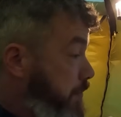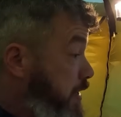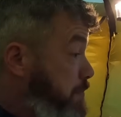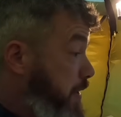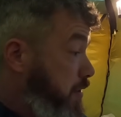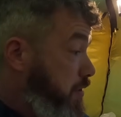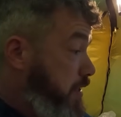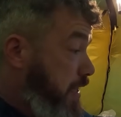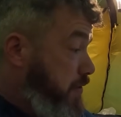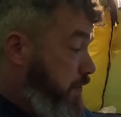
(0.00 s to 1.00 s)
It's been a good
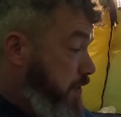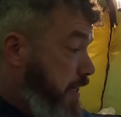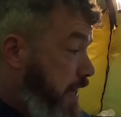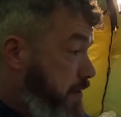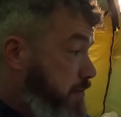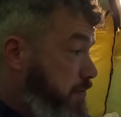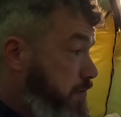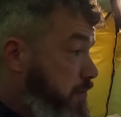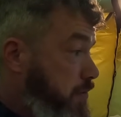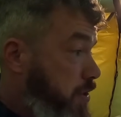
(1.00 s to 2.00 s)
test for the tent,
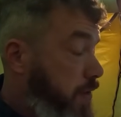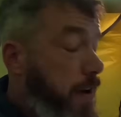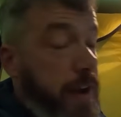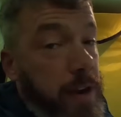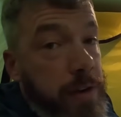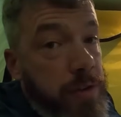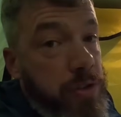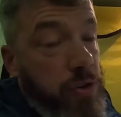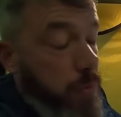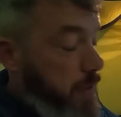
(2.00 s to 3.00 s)
so I've had it in the
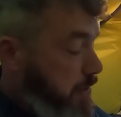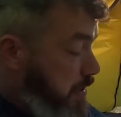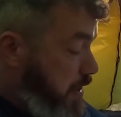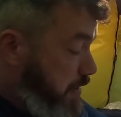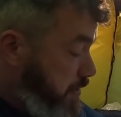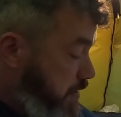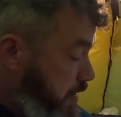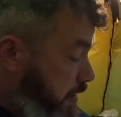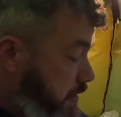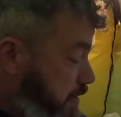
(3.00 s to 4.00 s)
strong winds last
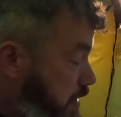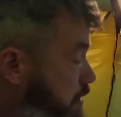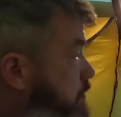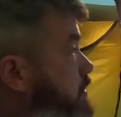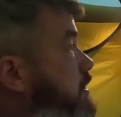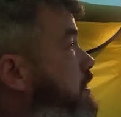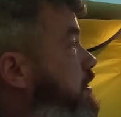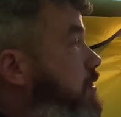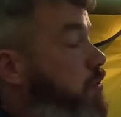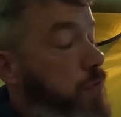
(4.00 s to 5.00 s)
night, and
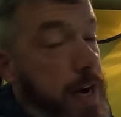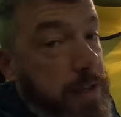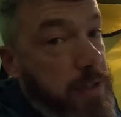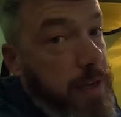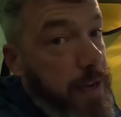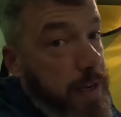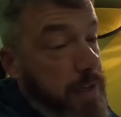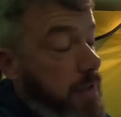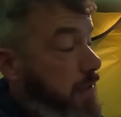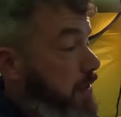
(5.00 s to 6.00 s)
obviously the rain today.
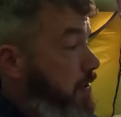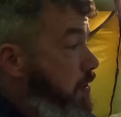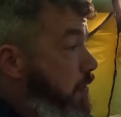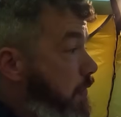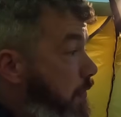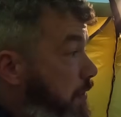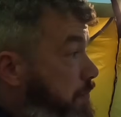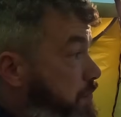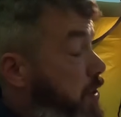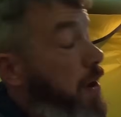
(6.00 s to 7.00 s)

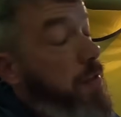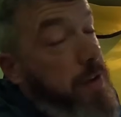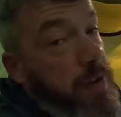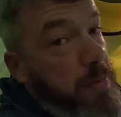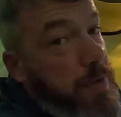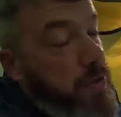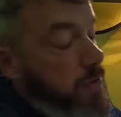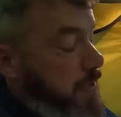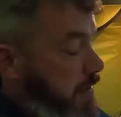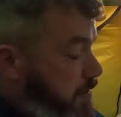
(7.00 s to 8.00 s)
You know they're going to be
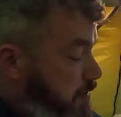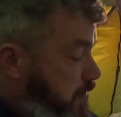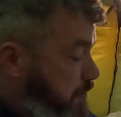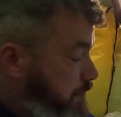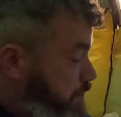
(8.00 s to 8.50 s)
good tents.